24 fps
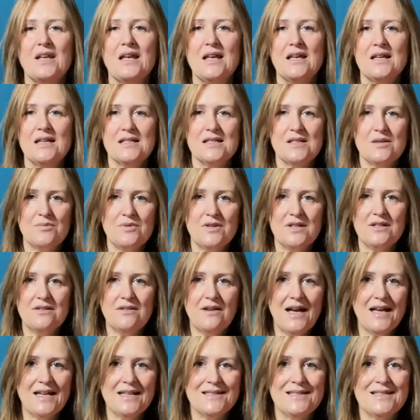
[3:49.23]
So bring your
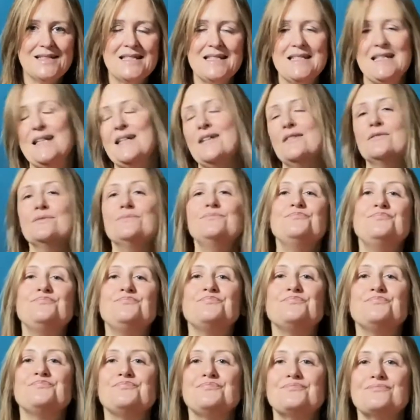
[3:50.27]
hands down,
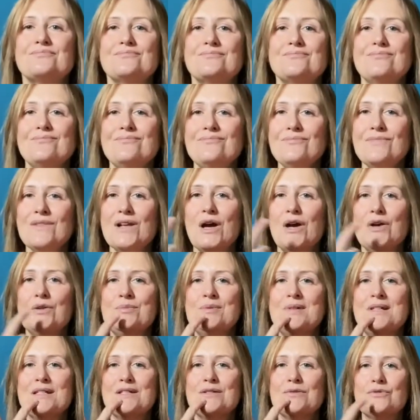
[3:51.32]

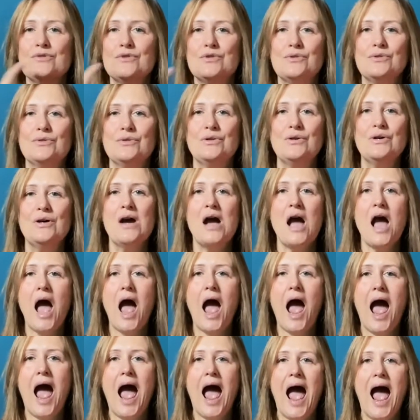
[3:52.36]
opening your jaw.
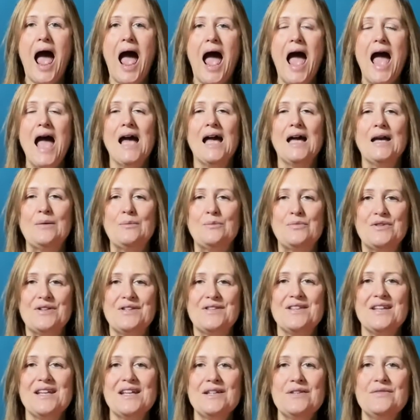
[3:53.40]

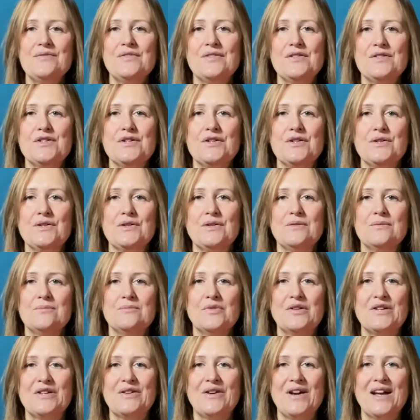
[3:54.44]
Breathe in for 2 and
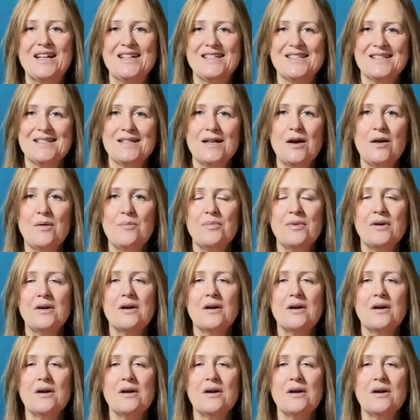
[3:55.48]
bring your hands up.